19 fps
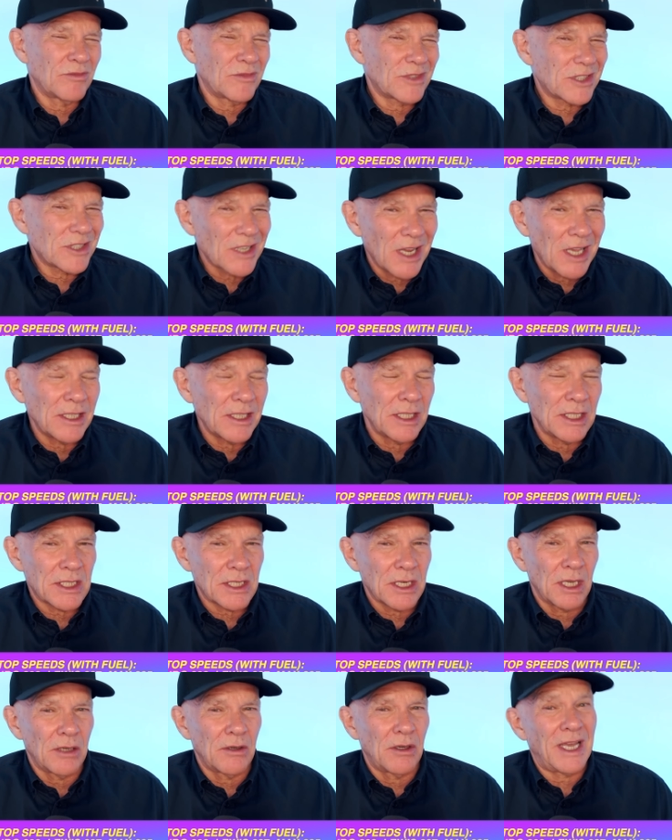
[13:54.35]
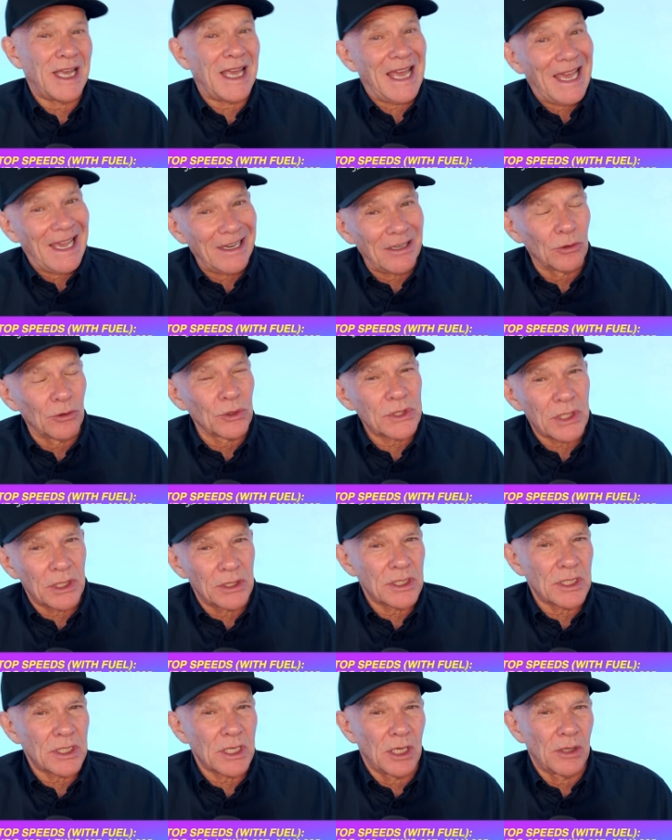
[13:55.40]
slightly slower, and also
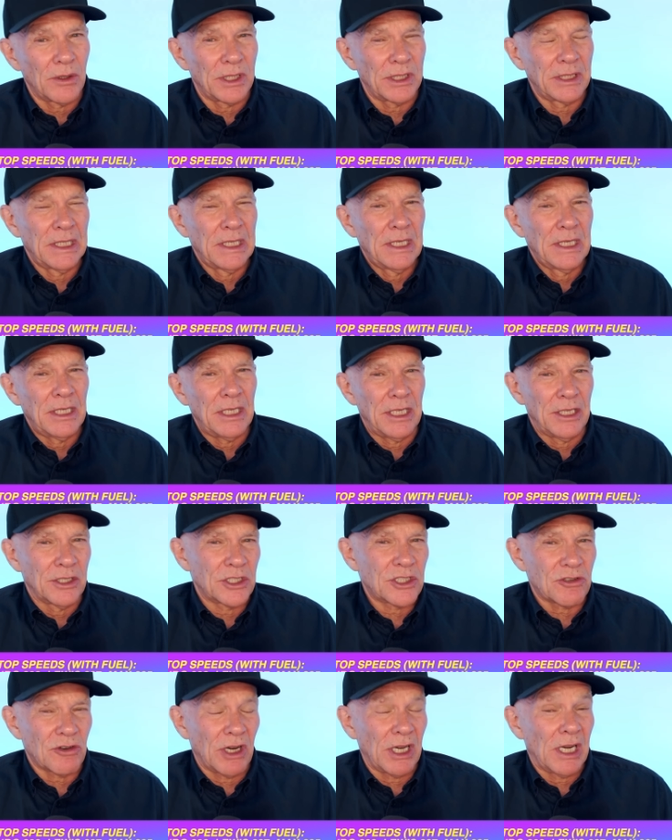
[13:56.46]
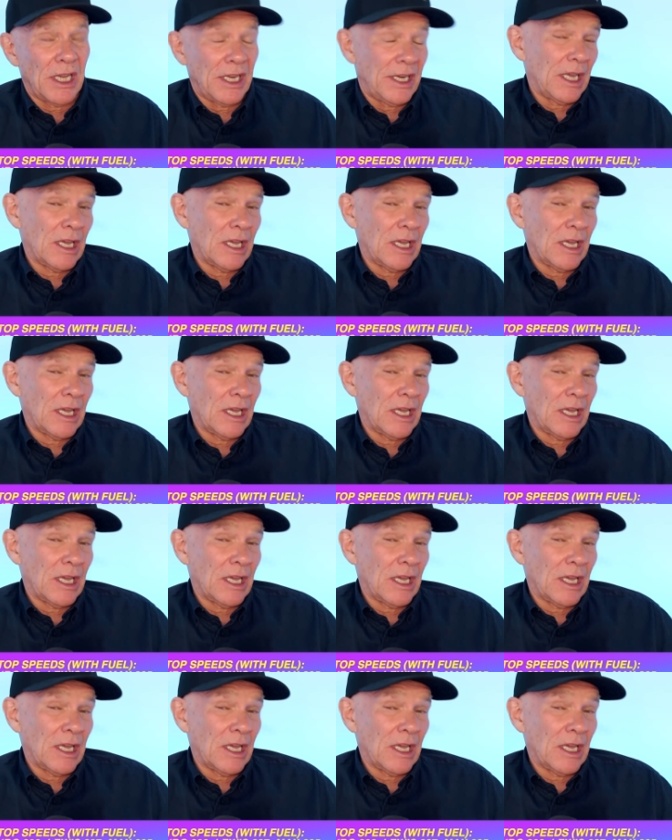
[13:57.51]
slower in a straight line.